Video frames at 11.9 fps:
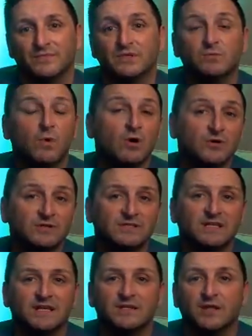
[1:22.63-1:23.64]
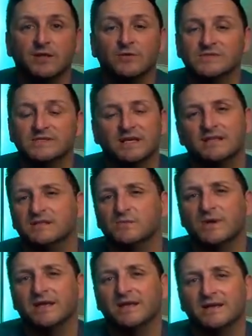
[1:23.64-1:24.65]
The one good thing that you'll see
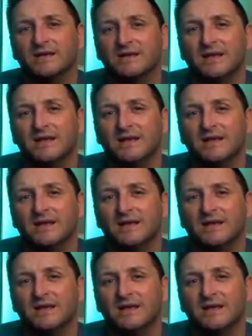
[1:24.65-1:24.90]
this week